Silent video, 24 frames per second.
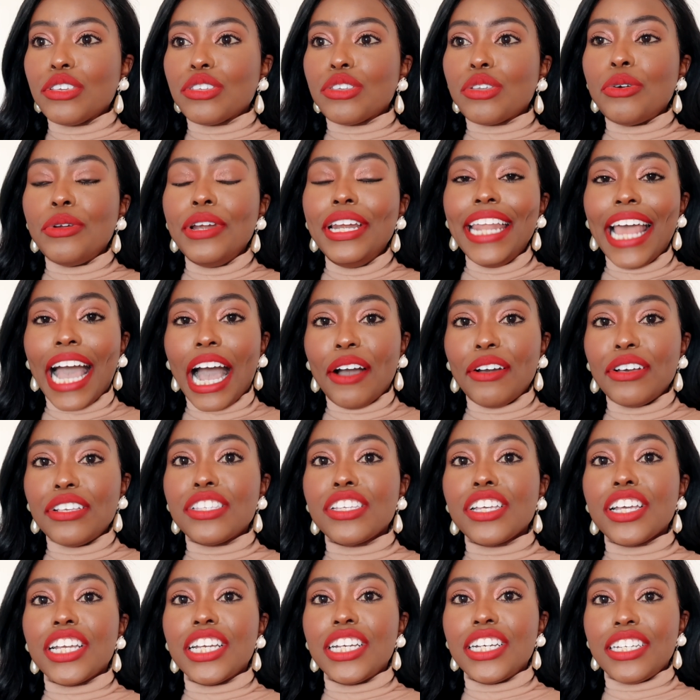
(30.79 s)
So now is
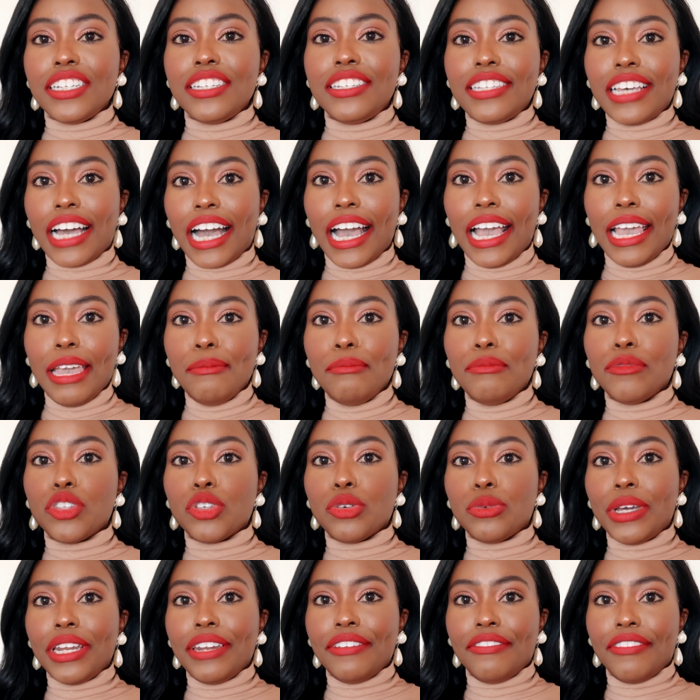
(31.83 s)
a good time
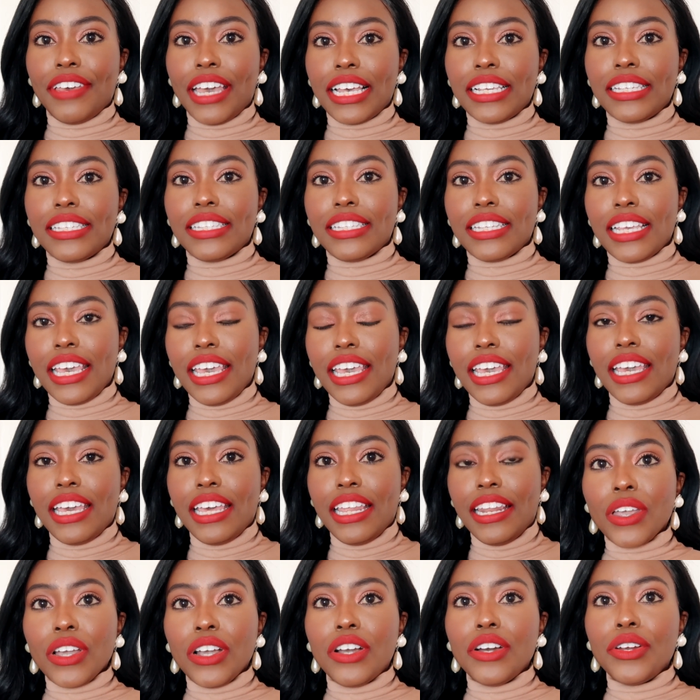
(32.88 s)
to invest
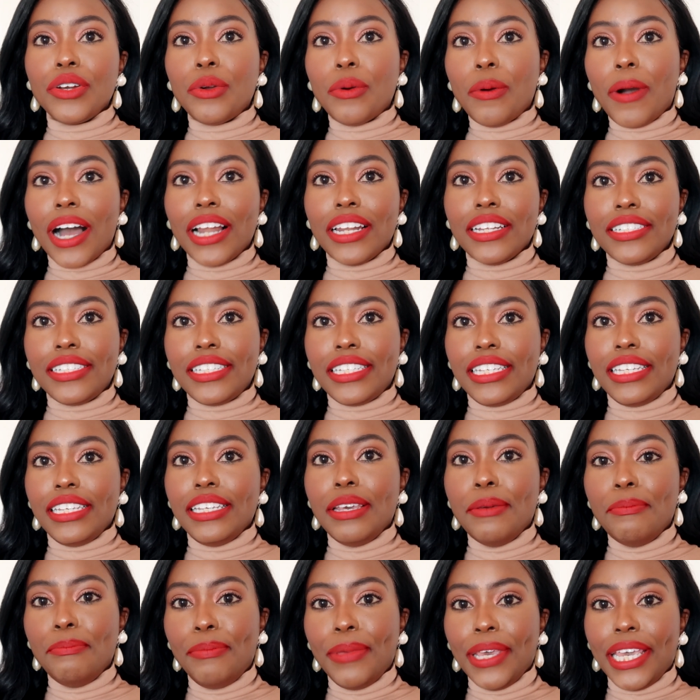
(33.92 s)
in good
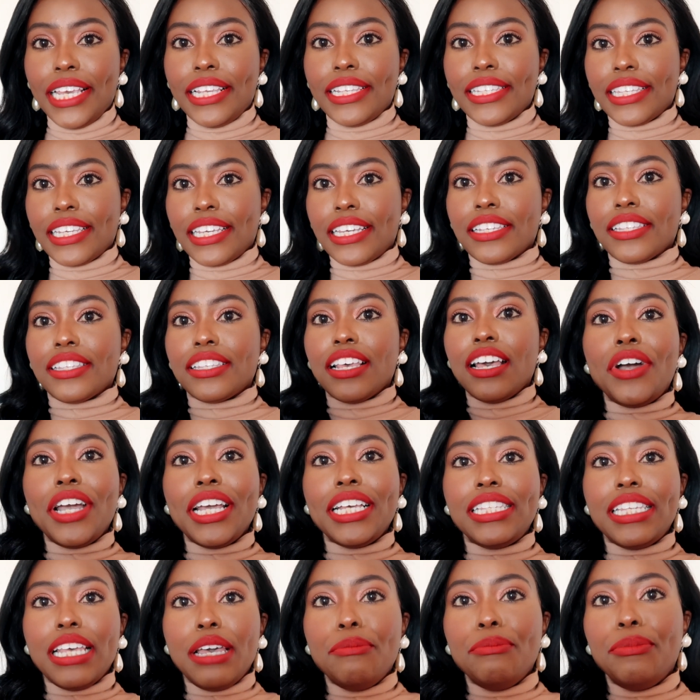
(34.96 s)
quality basics. For
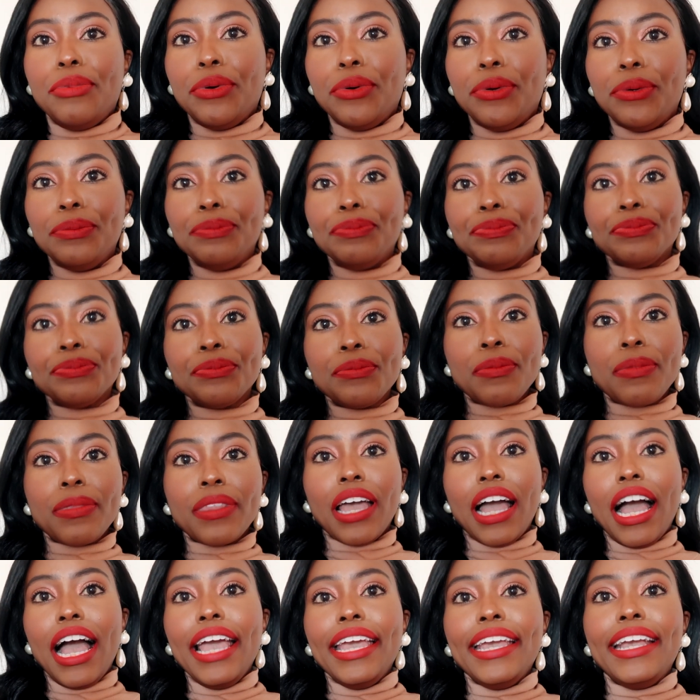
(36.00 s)
example,
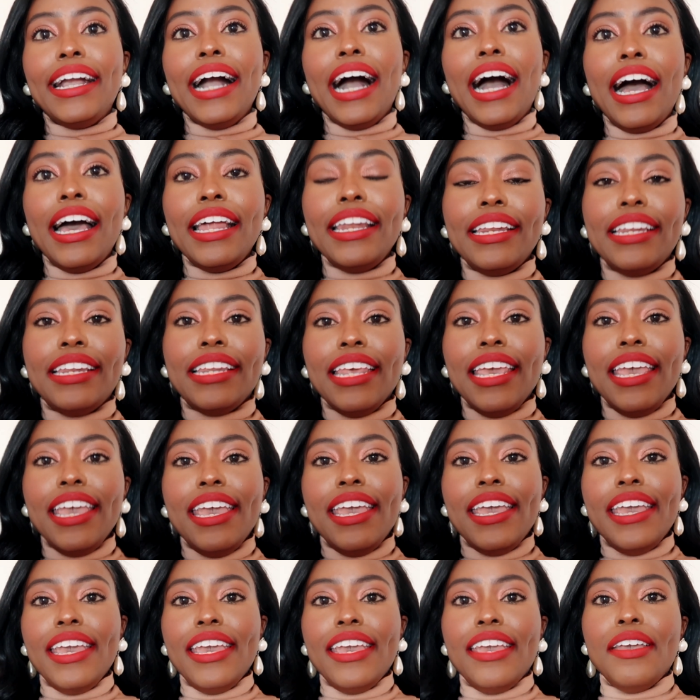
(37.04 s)
I got
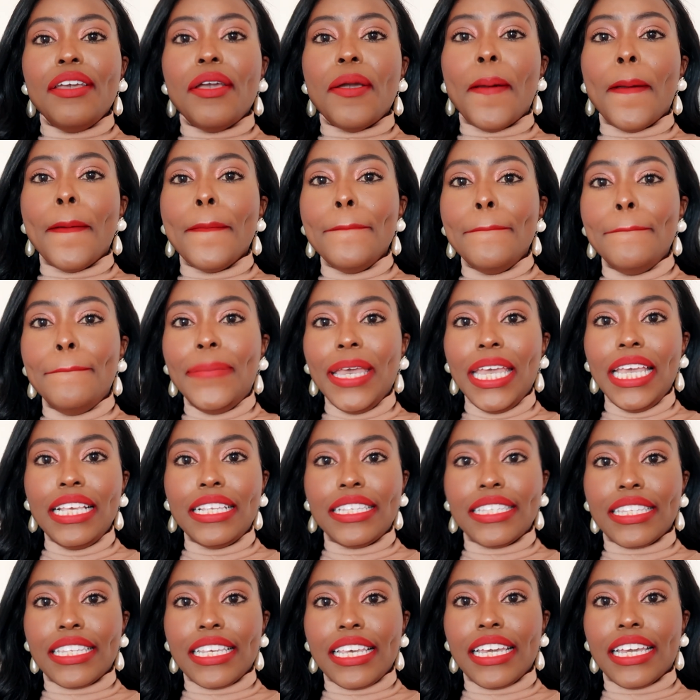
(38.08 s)
a
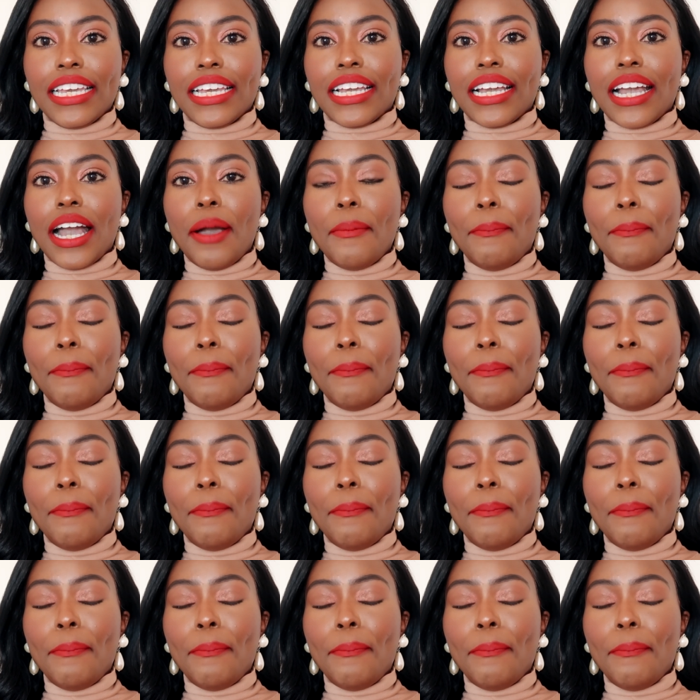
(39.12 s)
basic